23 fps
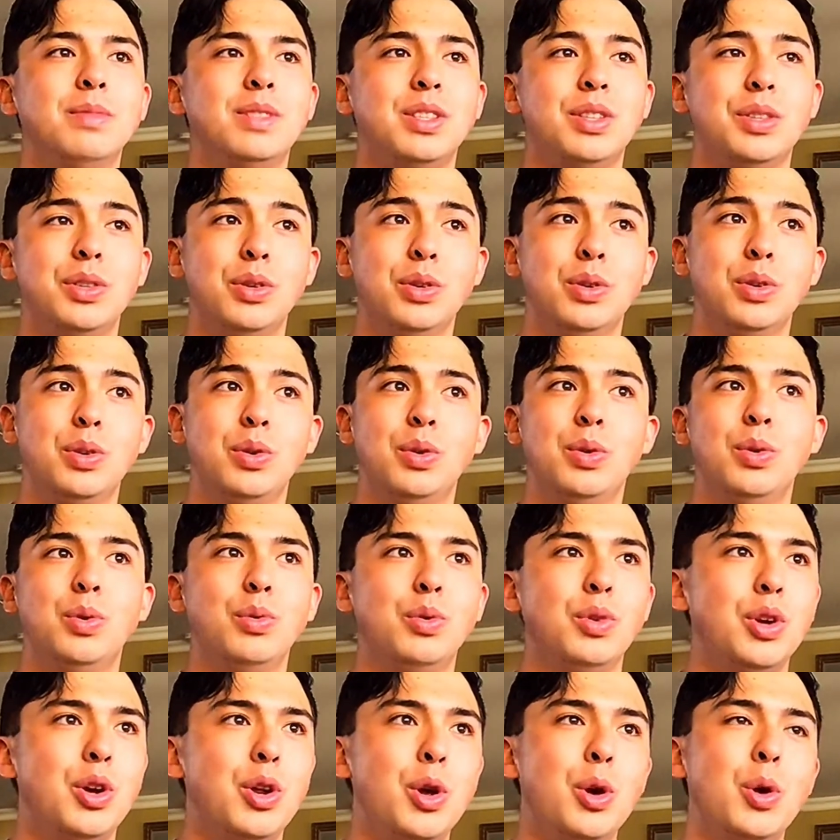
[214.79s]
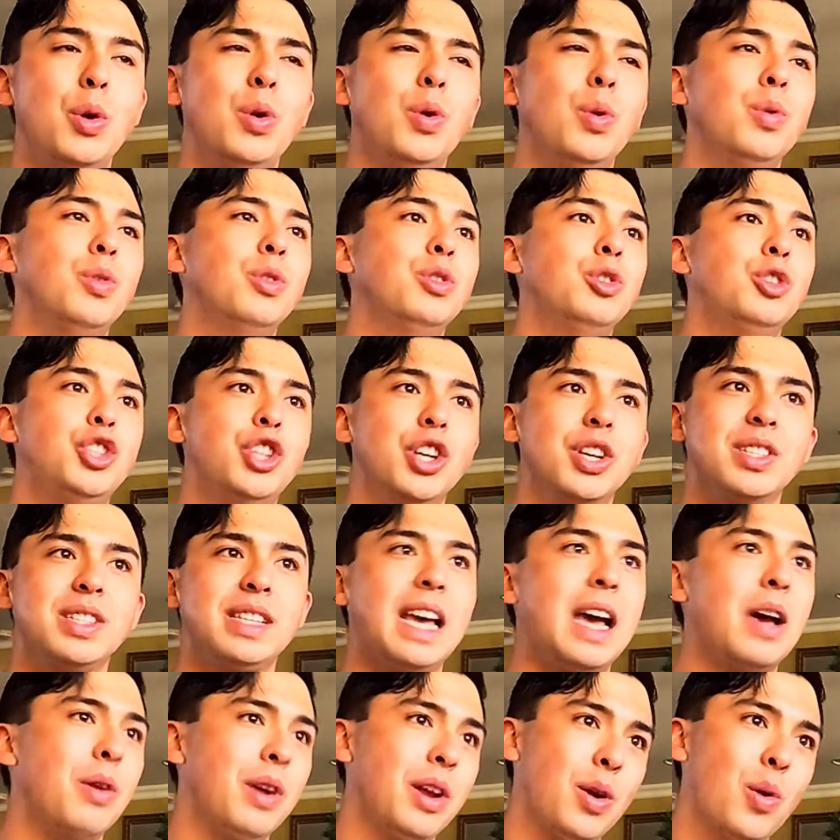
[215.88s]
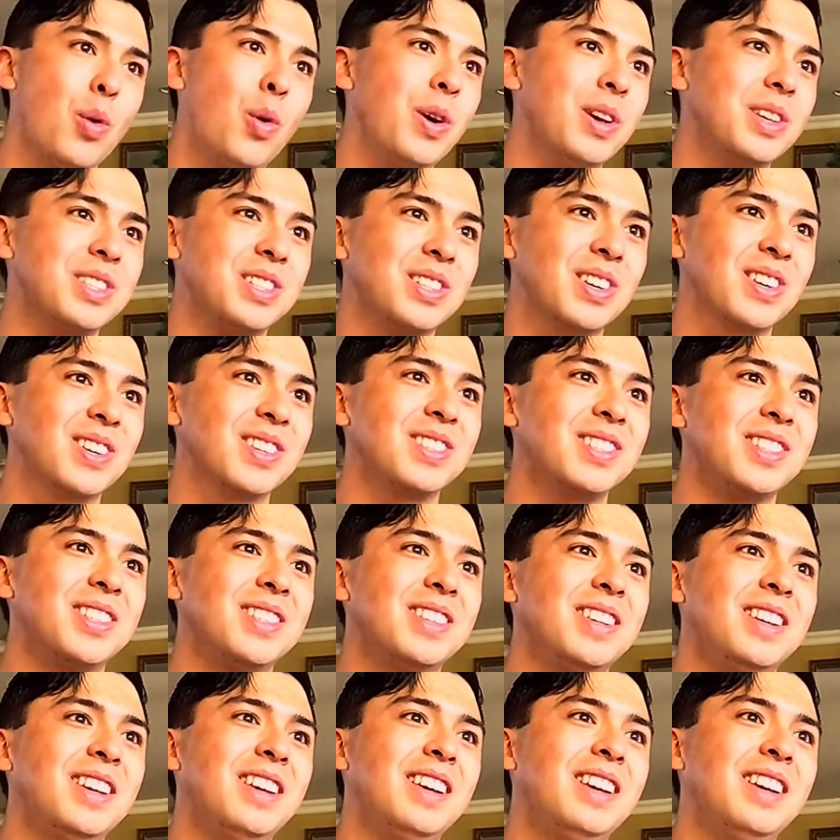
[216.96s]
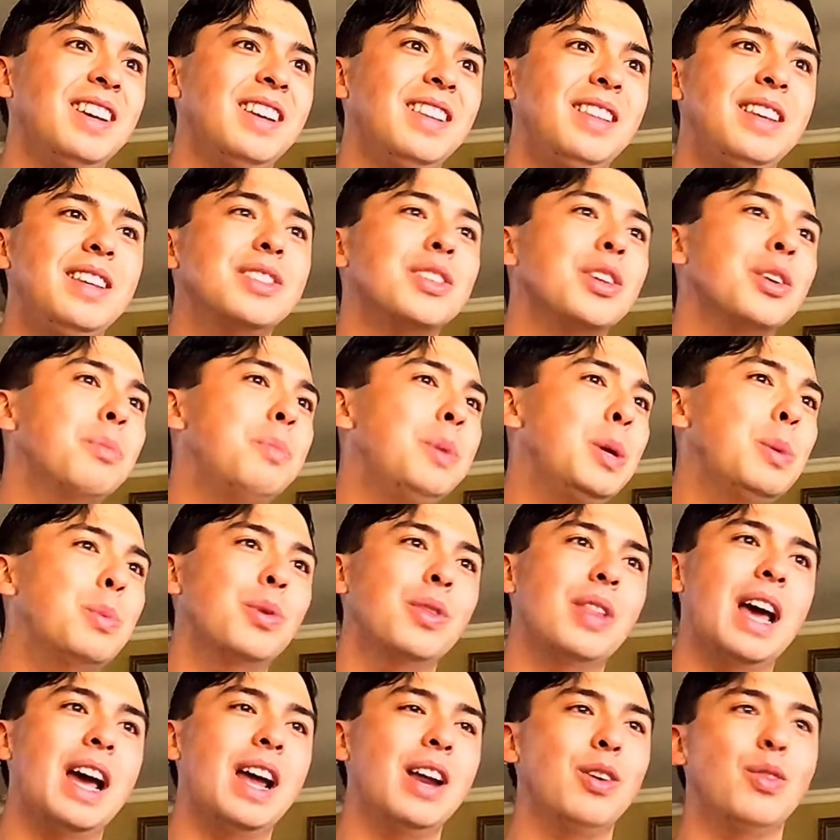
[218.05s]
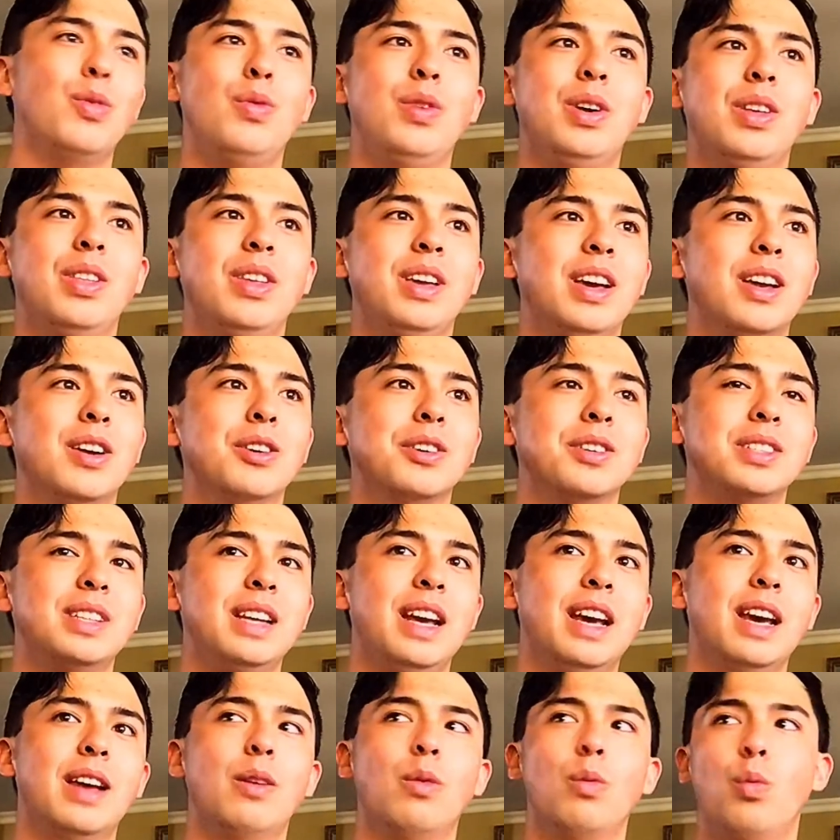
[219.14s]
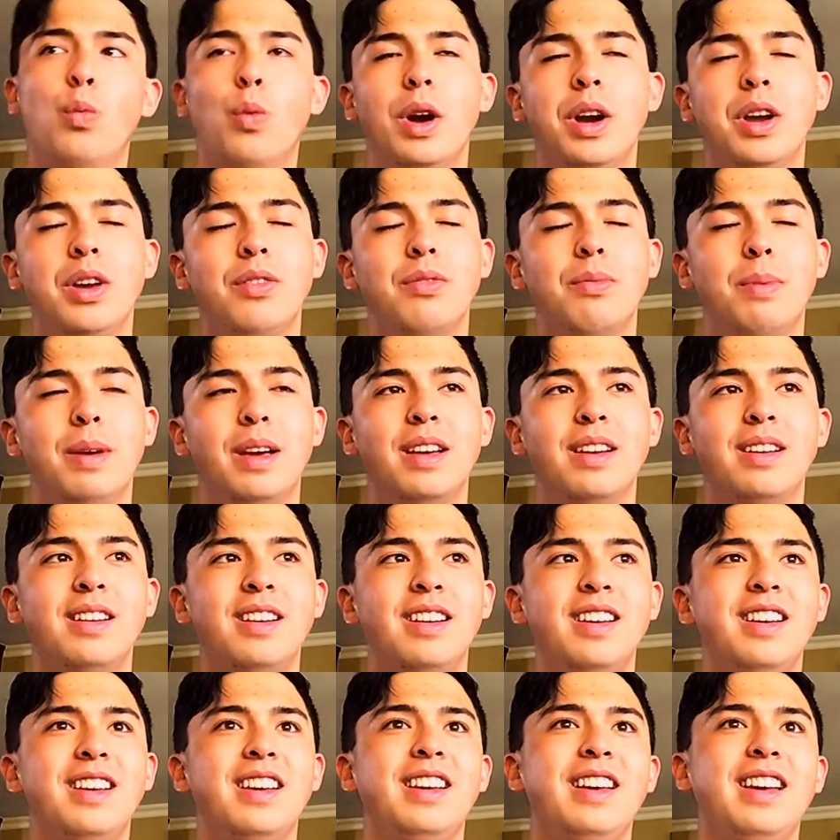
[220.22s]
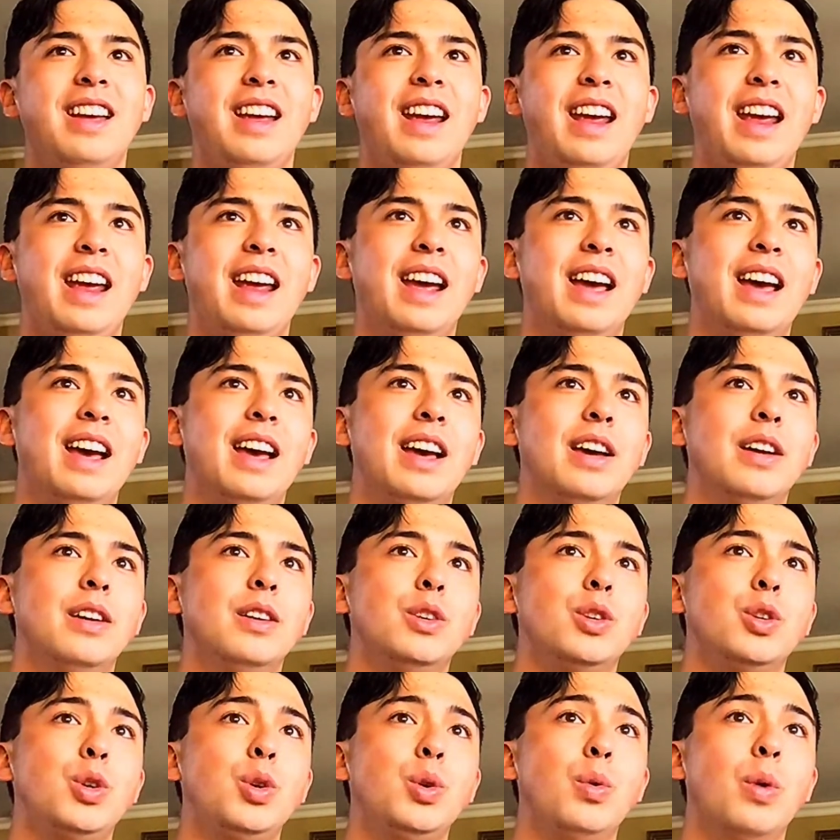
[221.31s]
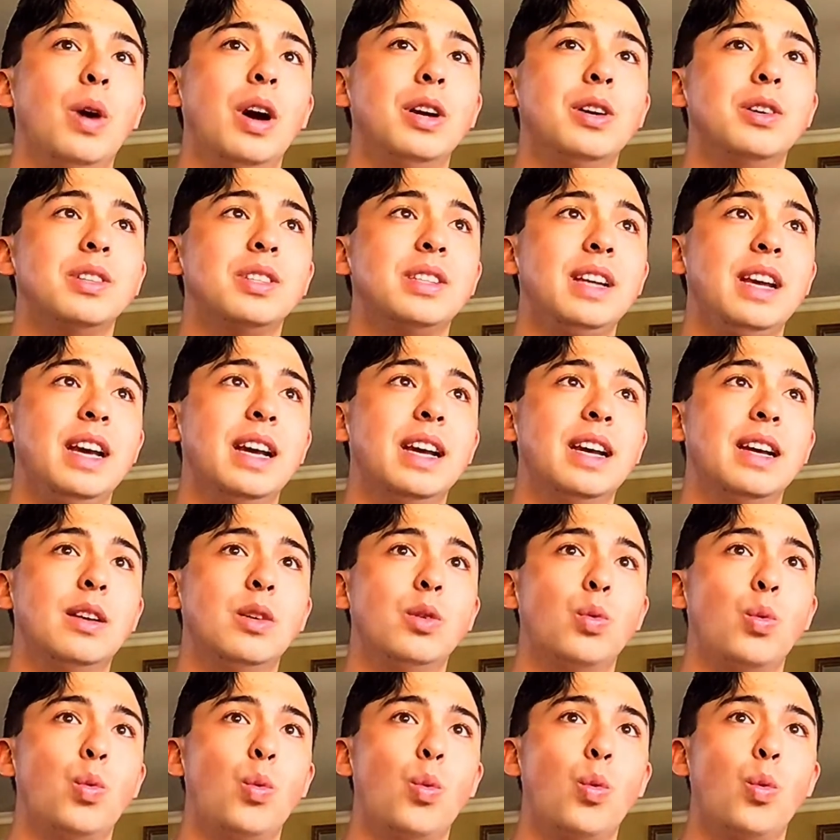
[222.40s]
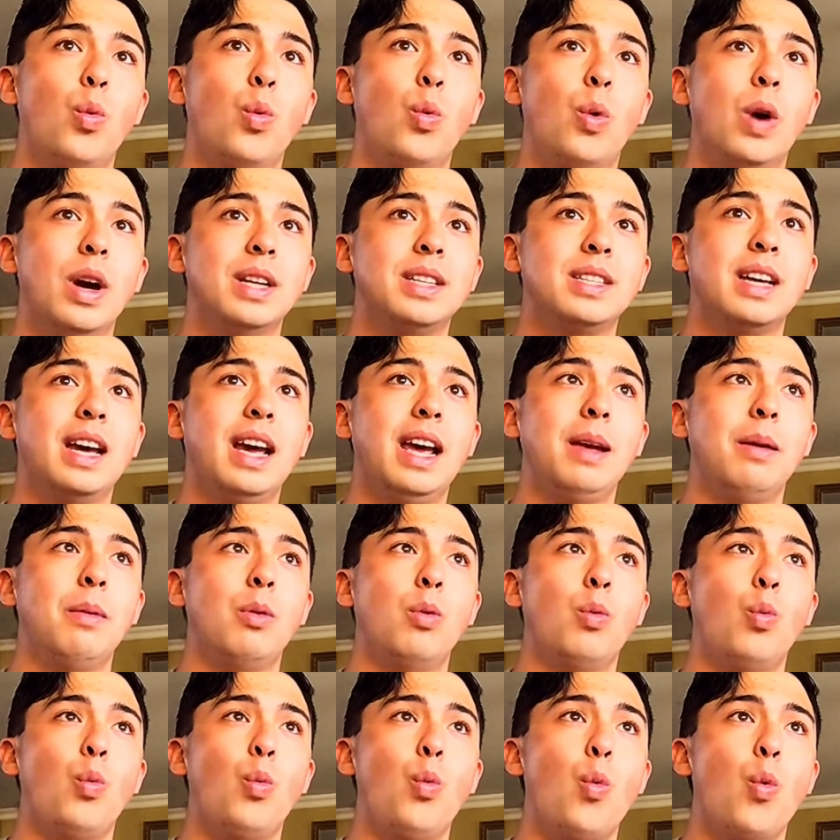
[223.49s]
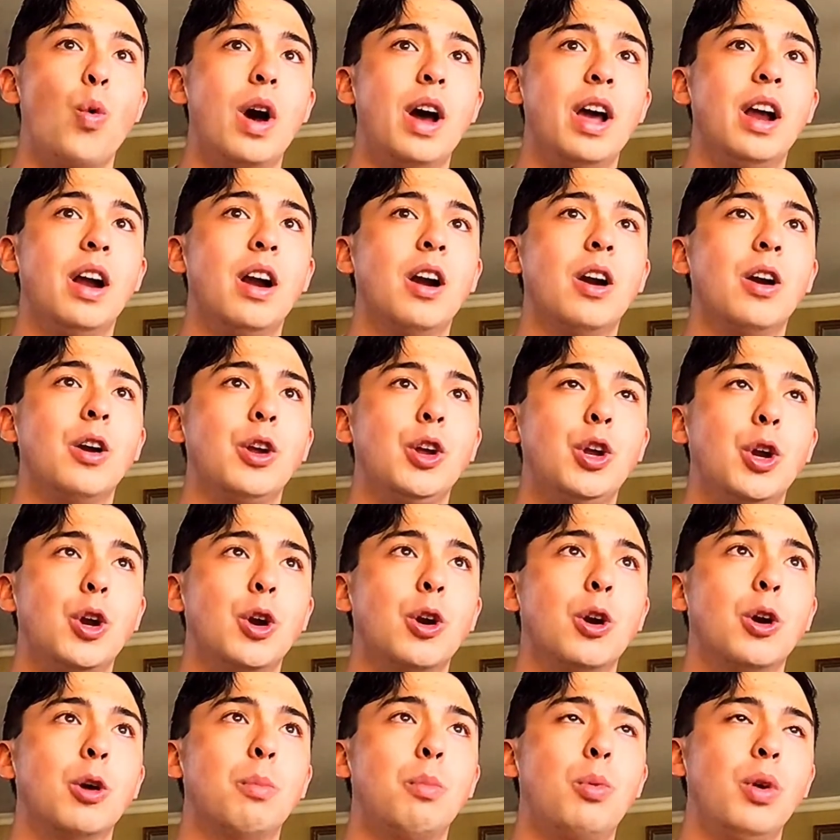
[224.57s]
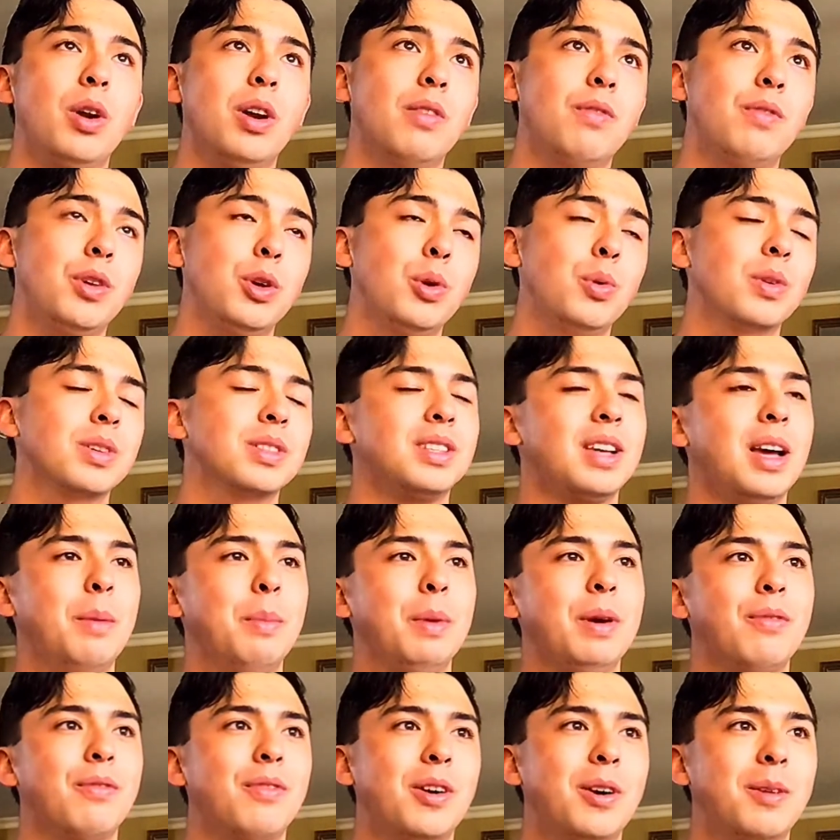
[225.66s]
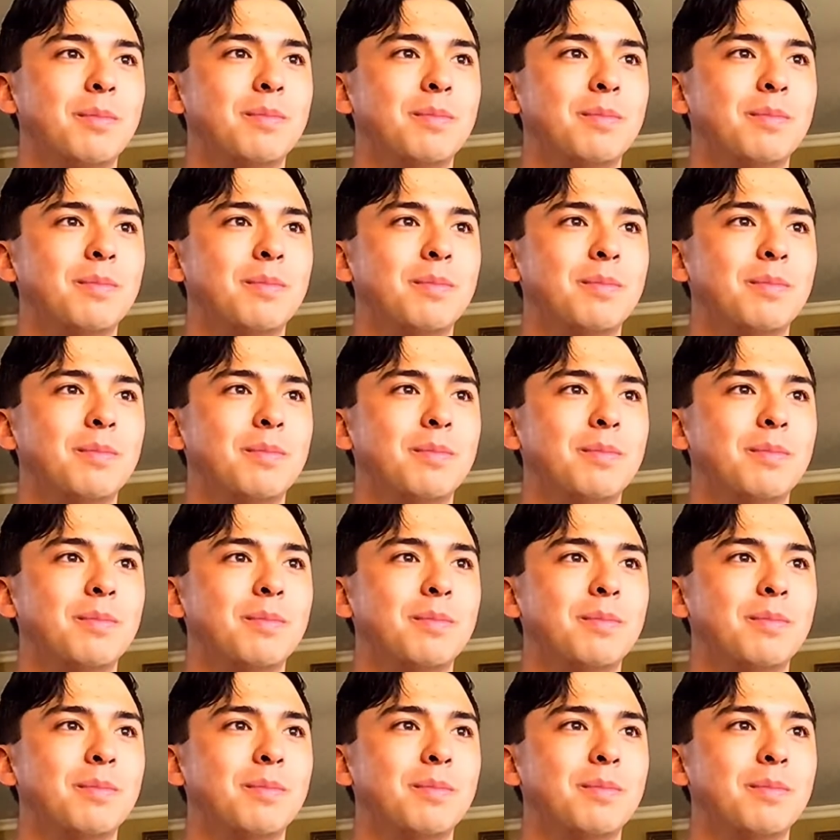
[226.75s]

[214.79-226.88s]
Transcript: to noon just counting oysters. These are the people that really understand where you've been and who understand where your point of view is coming from.